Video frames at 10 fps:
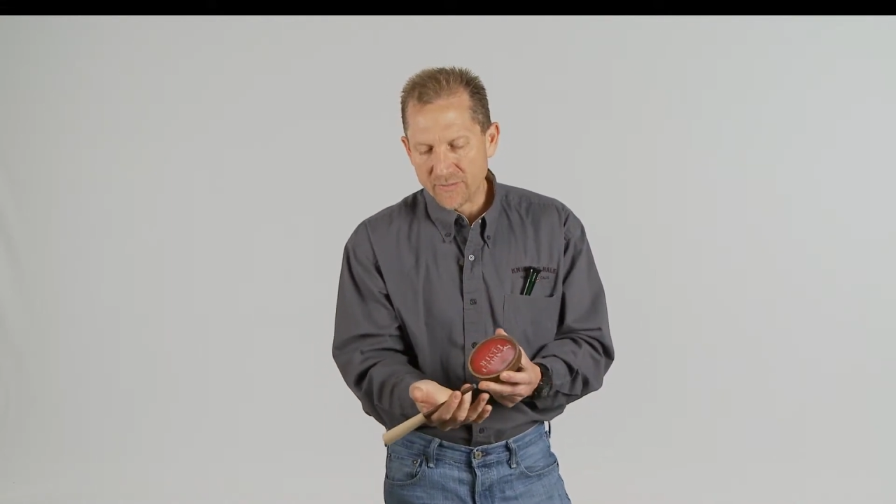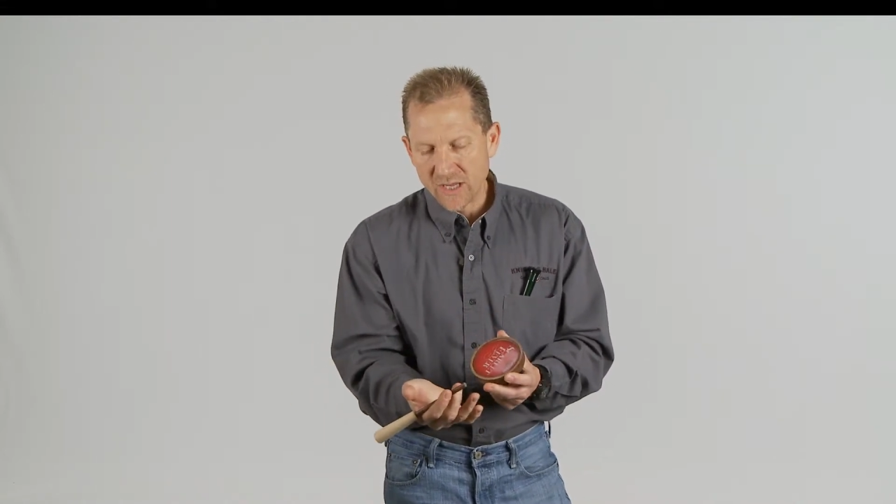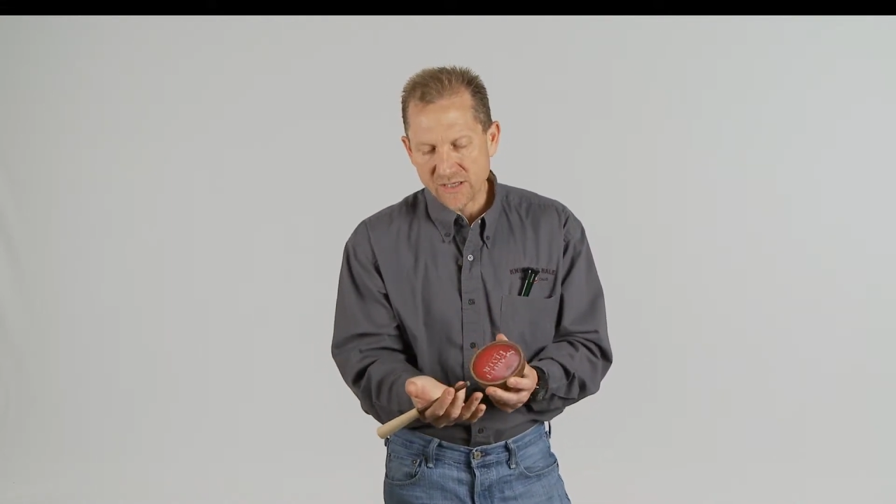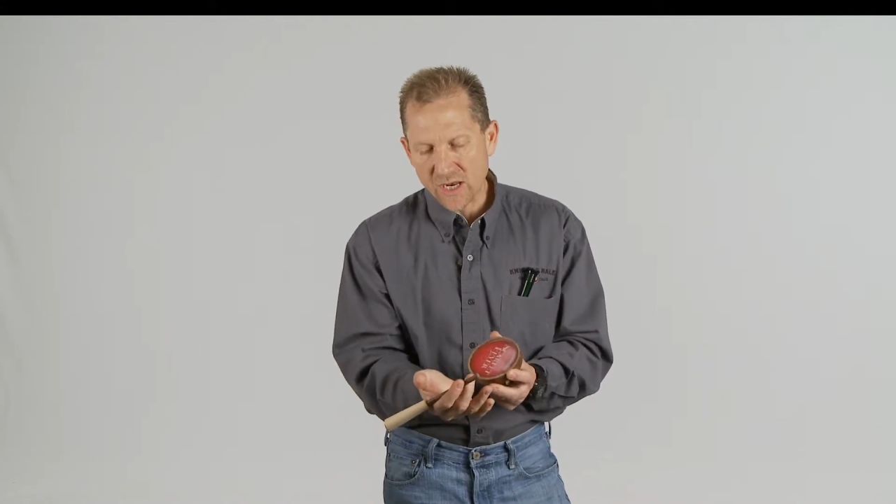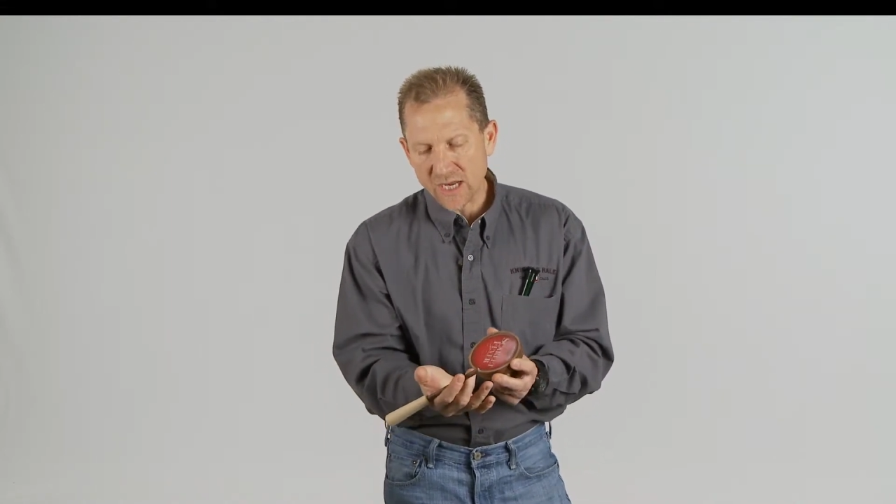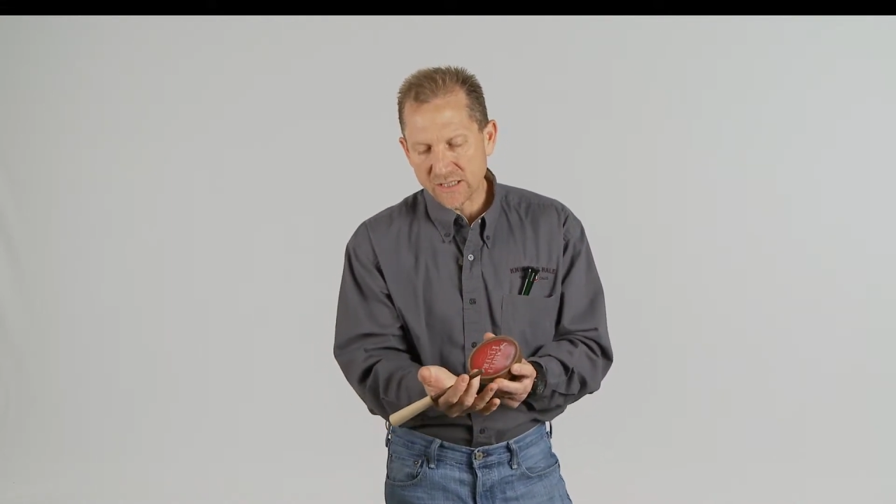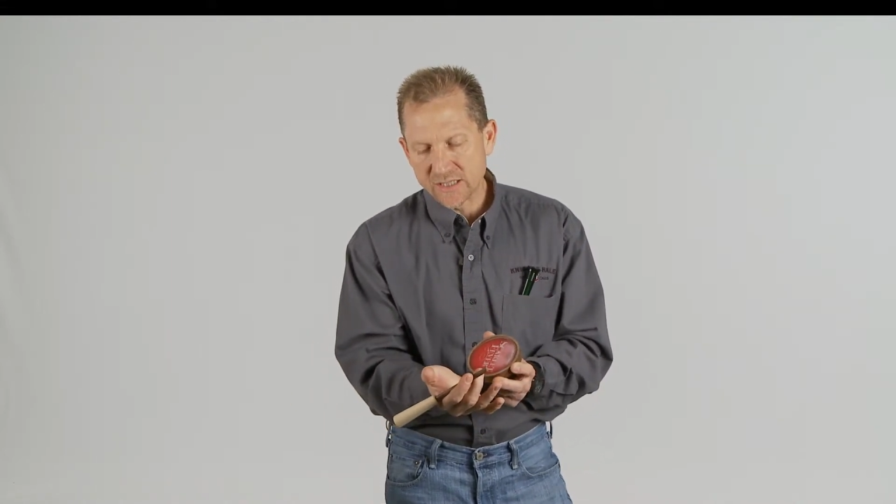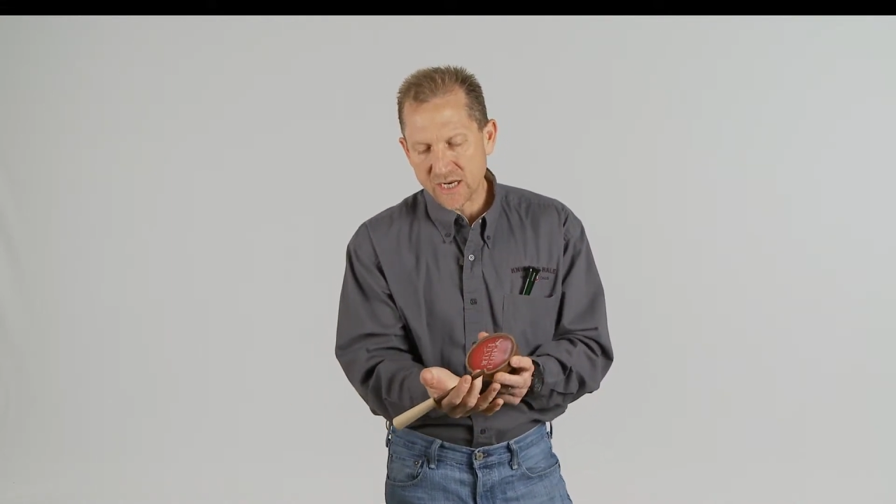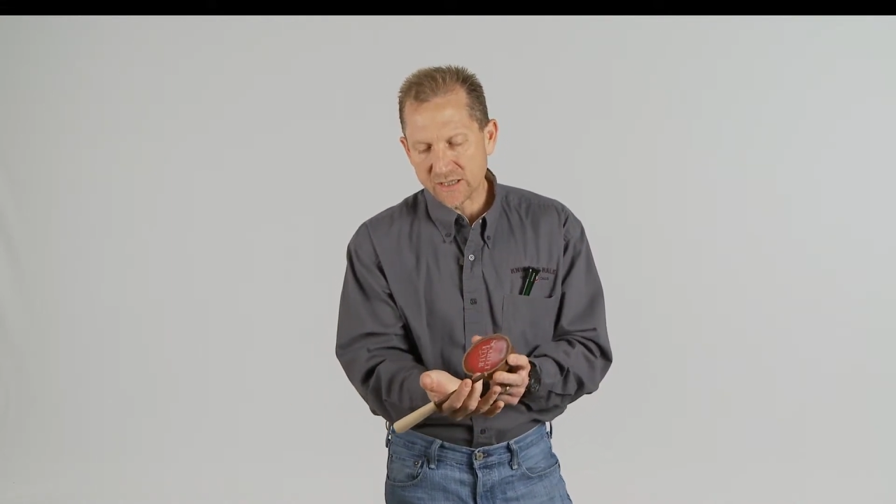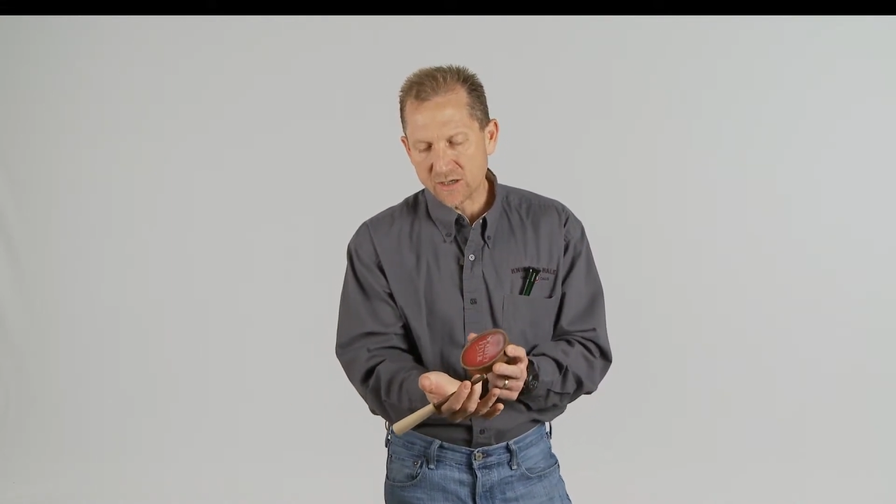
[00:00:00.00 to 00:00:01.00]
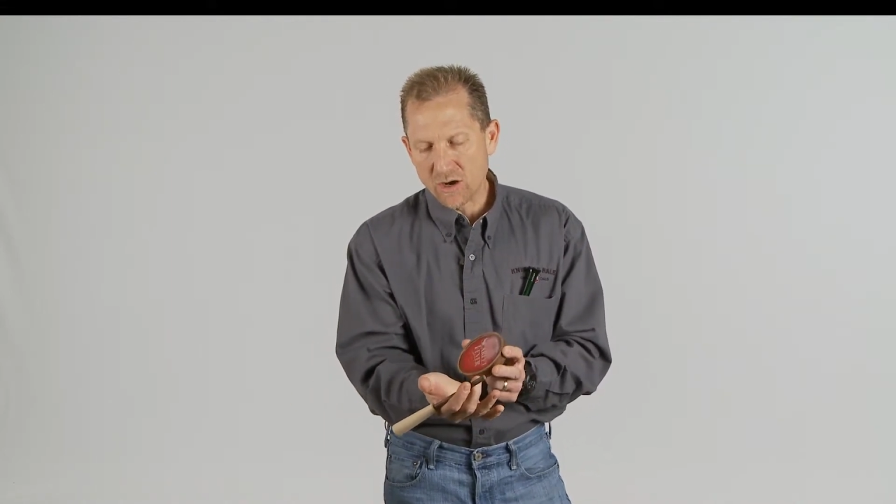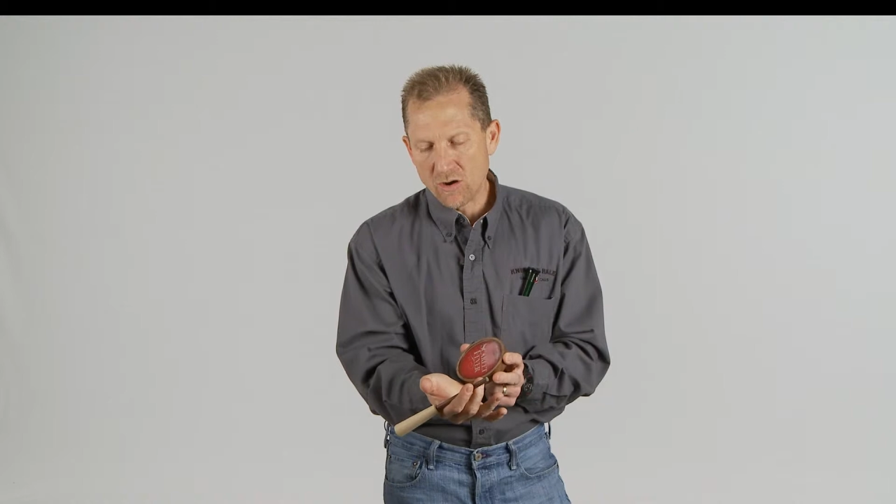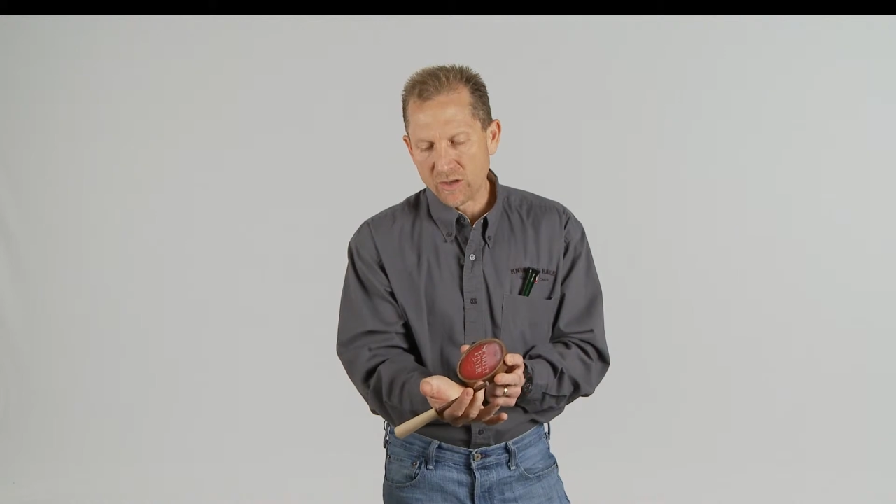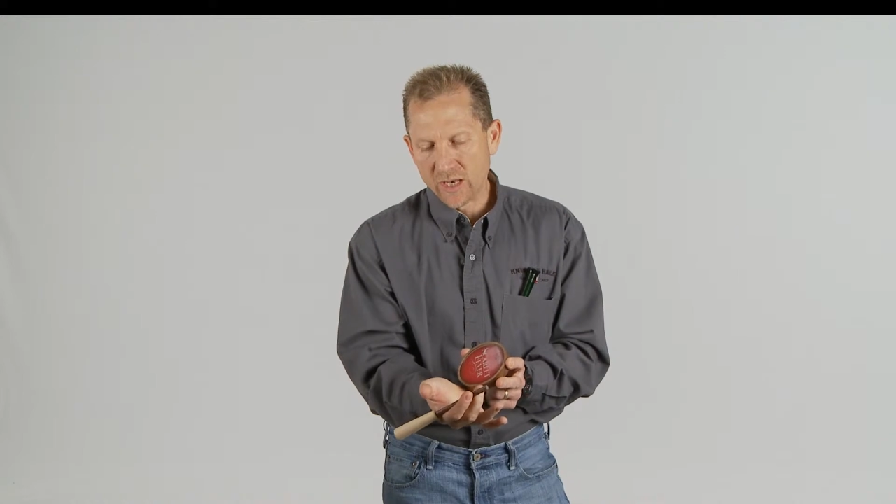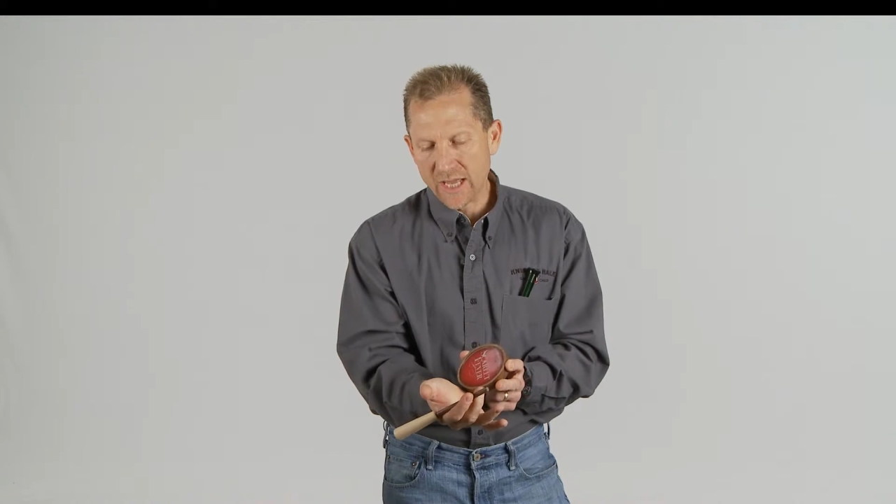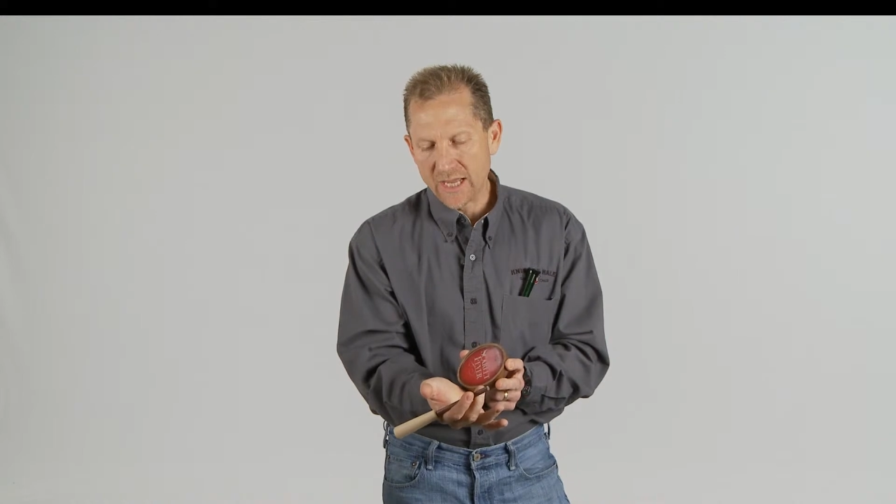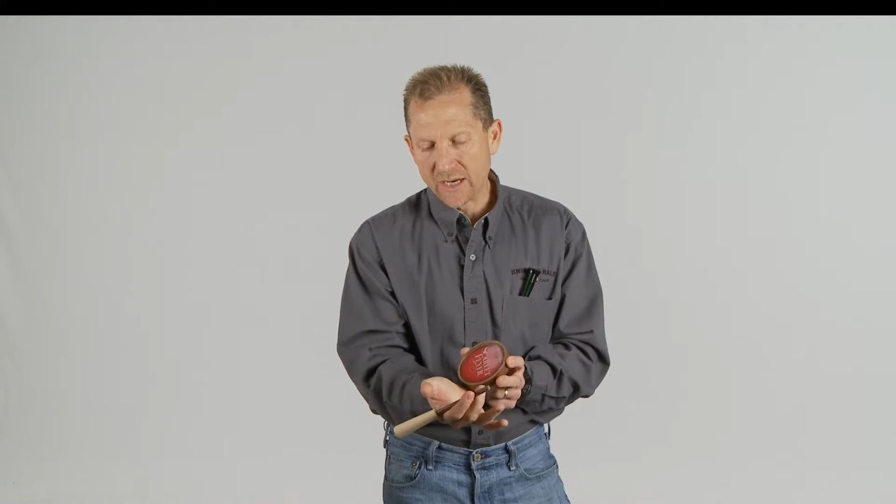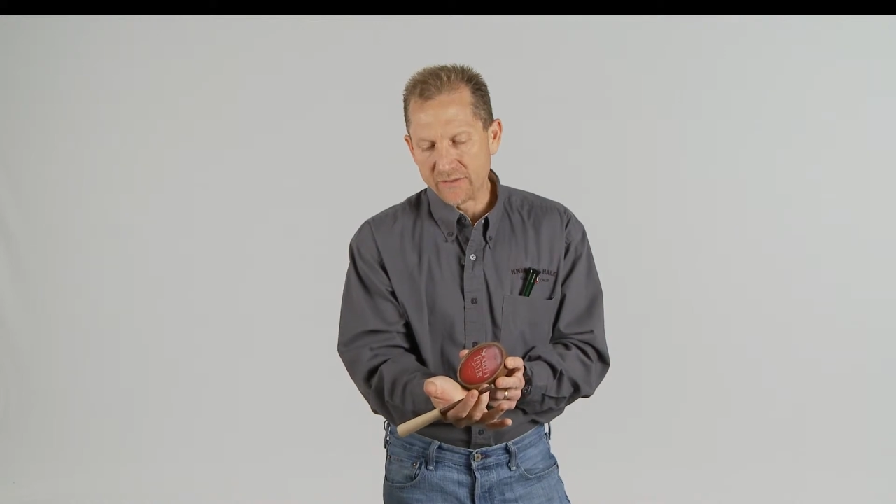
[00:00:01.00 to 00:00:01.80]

is I like to take the call and lay it